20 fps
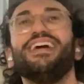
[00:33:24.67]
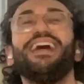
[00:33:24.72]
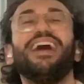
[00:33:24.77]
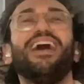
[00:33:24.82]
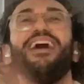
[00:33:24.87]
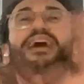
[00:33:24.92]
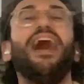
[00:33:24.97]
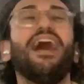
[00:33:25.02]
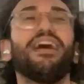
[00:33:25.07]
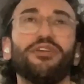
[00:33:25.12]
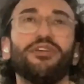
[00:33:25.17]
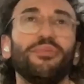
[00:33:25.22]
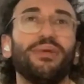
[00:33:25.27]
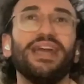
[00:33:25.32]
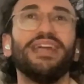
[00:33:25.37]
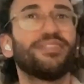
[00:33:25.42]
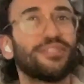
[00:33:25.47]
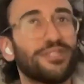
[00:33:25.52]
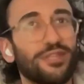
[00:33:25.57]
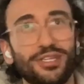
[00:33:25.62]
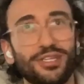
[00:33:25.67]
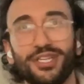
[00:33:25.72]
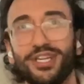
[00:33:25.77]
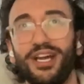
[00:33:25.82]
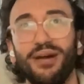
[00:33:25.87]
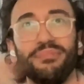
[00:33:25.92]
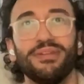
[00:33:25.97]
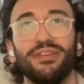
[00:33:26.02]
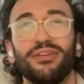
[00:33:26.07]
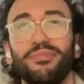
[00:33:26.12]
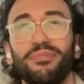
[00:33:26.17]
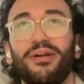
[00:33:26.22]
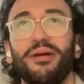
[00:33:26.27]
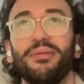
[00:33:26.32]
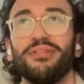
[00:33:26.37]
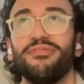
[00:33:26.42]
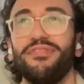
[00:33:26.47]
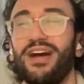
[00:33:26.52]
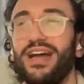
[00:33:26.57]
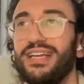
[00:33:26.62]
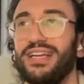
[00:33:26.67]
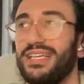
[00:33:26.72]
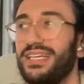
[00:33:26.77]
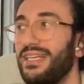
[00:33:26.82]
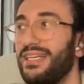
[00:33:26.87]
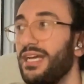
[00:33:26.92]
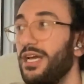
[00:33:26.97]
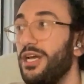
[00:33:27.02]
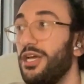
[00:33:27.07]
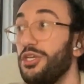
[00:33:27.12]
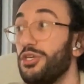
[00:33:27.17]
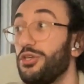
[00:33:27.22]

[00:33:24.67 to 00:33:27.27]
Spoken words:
Either way, search it up. You'll probably find it.